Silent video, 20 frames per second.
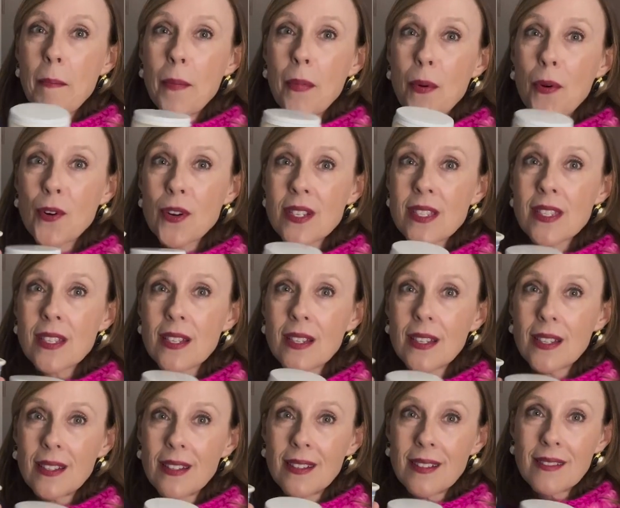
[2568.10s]

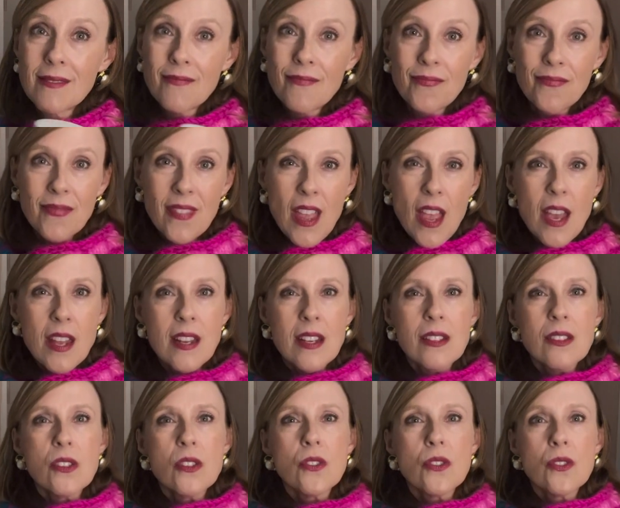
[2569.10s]
porcelain and
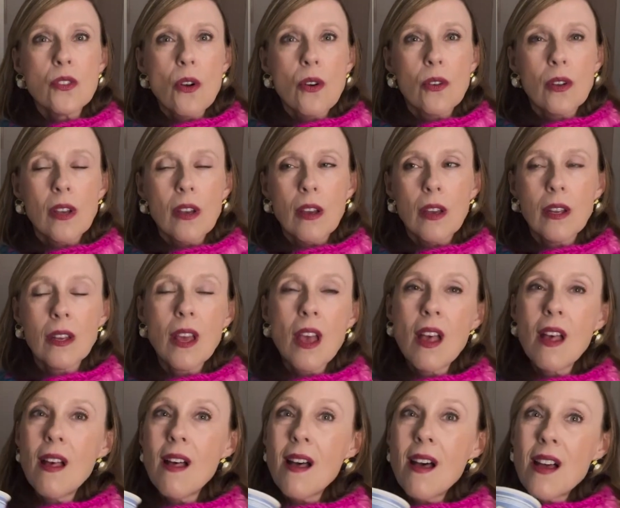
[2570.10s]
it's so good.
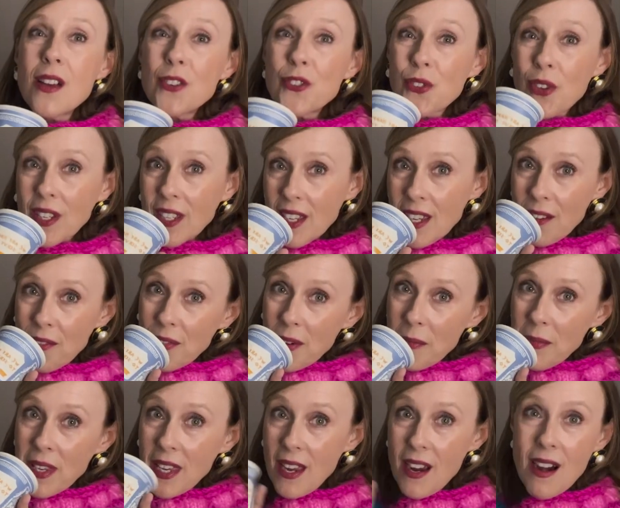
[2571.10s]
Drinking
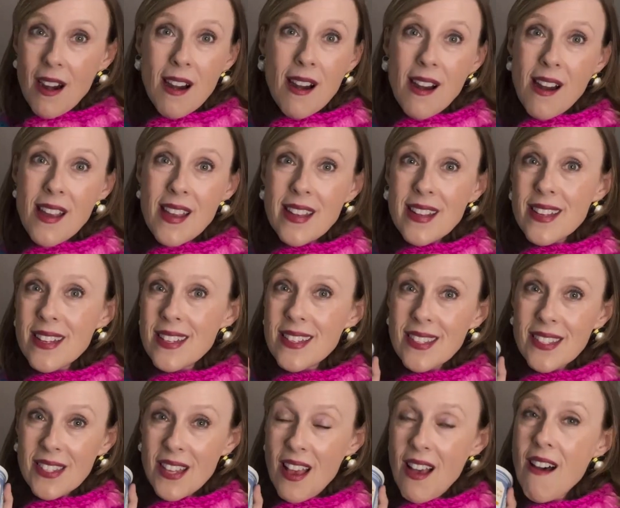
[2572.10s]
from here
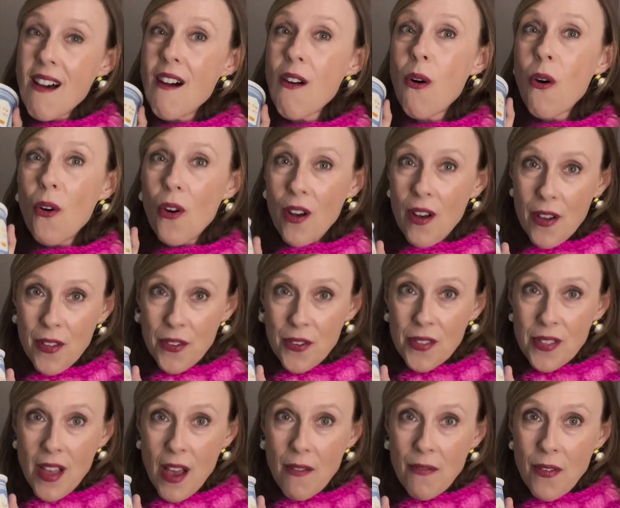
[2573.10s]
is a whole other
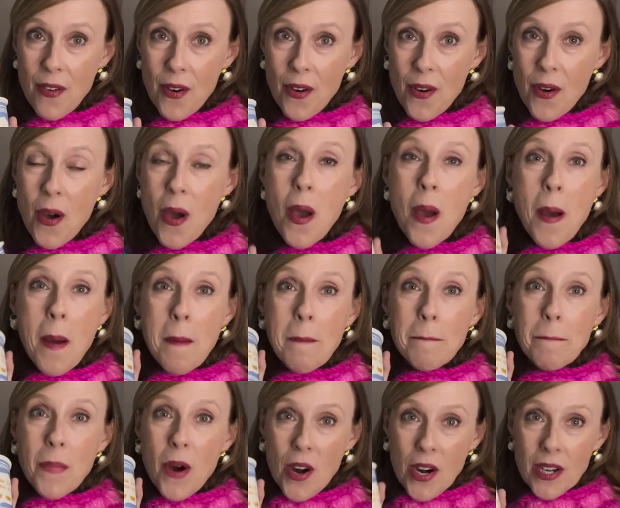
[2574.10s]
level.
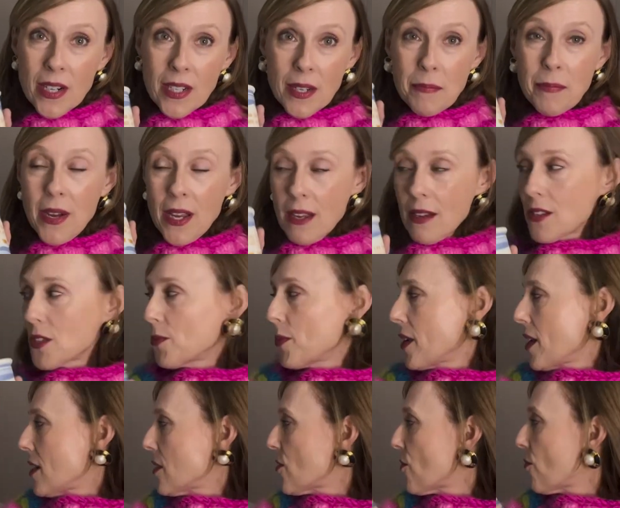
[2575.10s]
Mark, my husband,
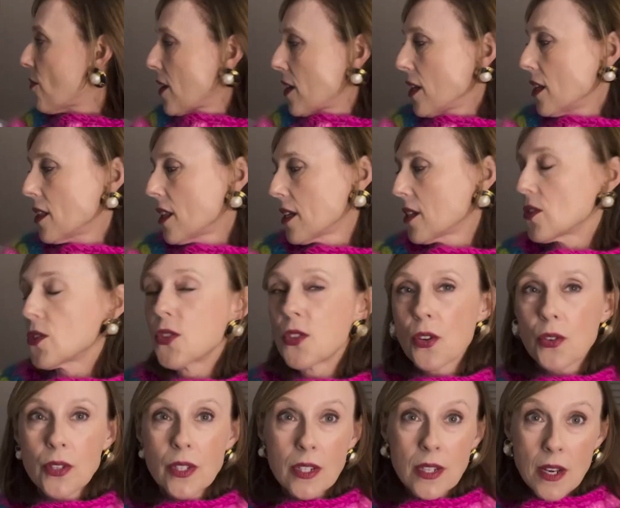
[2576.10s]
has already like
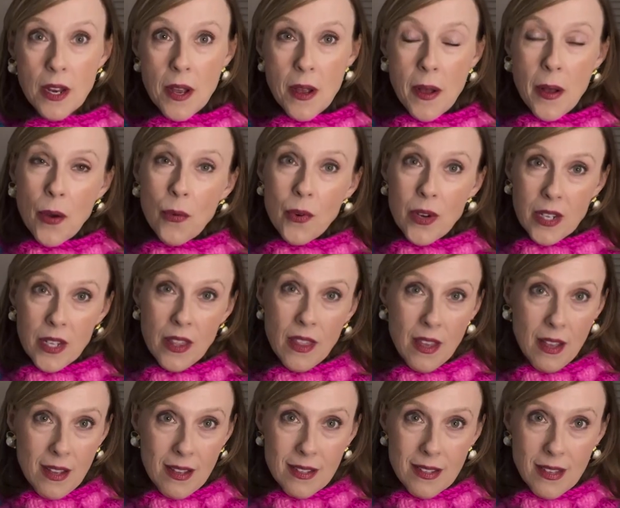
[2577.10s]
stolen one of
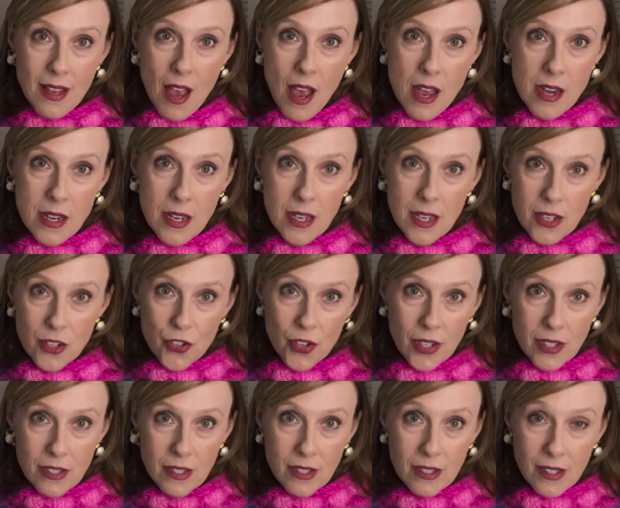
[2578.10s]
these and he
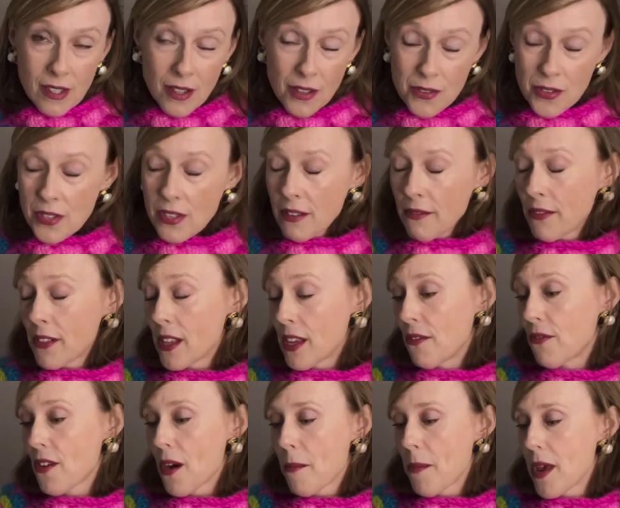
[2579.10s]
drinks exclusively
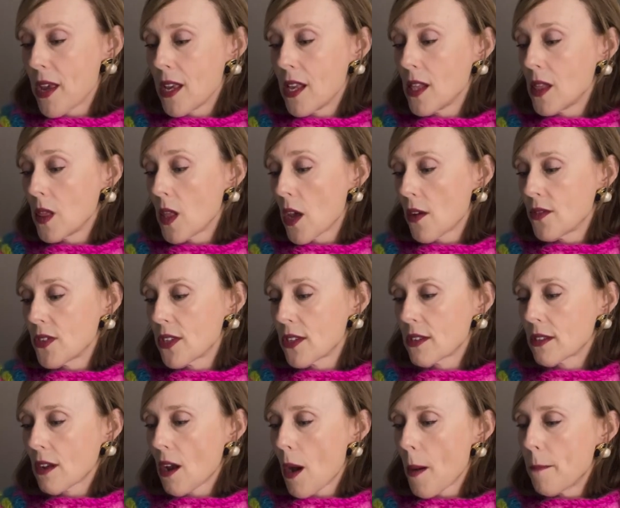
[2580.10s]
from it. He loves this
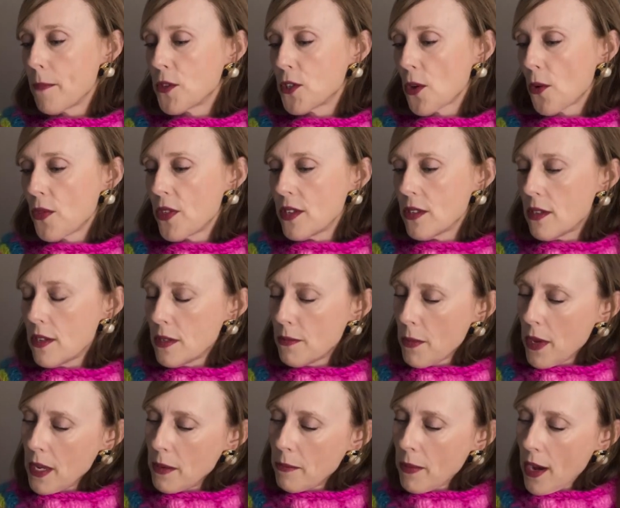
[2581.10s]
cup. So this is
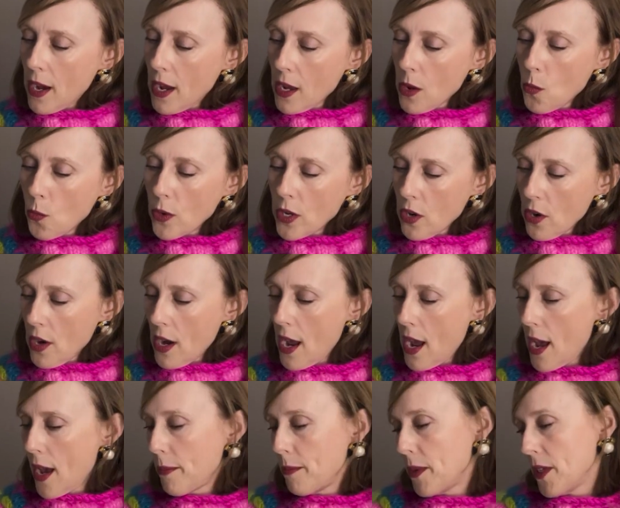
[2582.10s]
made by We Are
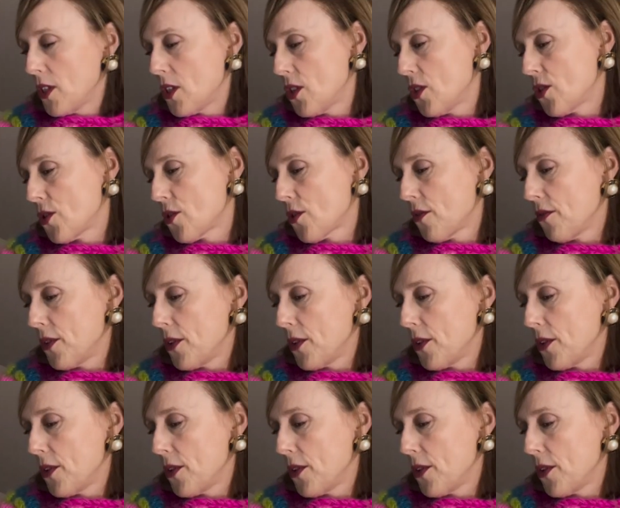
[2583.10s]
Happy to Serve